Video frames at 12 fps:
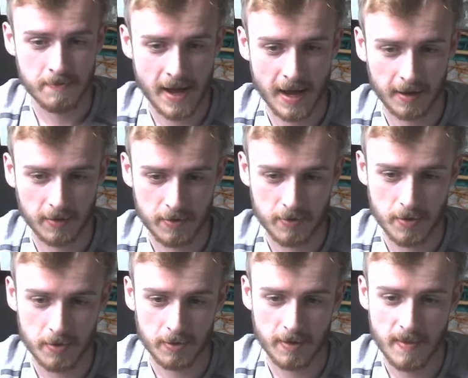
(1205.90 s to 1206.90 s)
back to
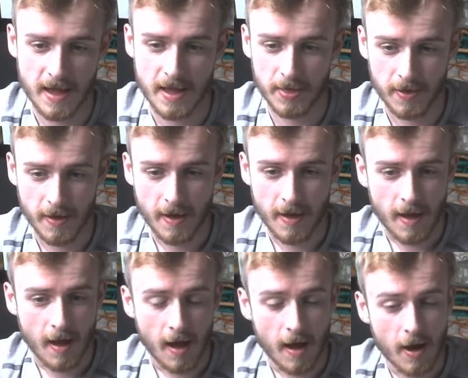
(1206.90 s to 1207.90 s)
those commands.
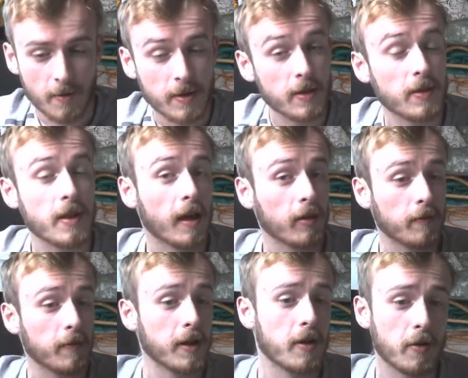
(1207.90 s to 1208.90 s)
In the
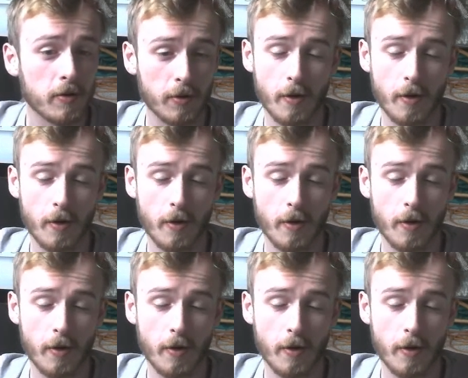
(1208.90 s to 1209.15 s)
next videos,